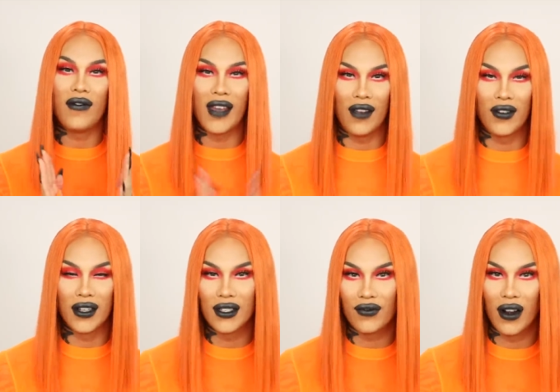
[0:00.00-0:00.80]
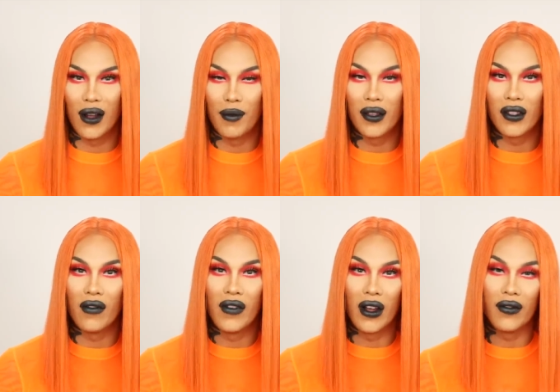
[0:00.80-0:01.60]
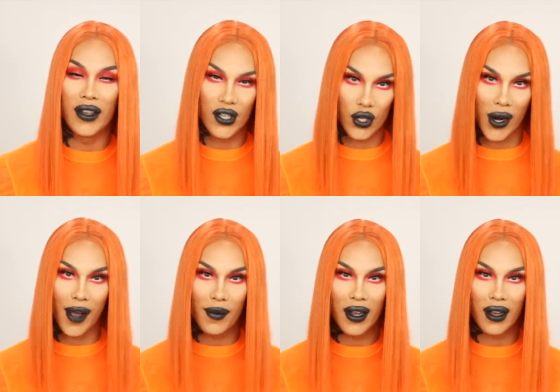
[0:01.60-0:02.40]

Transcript: favorites from the Velvet Trap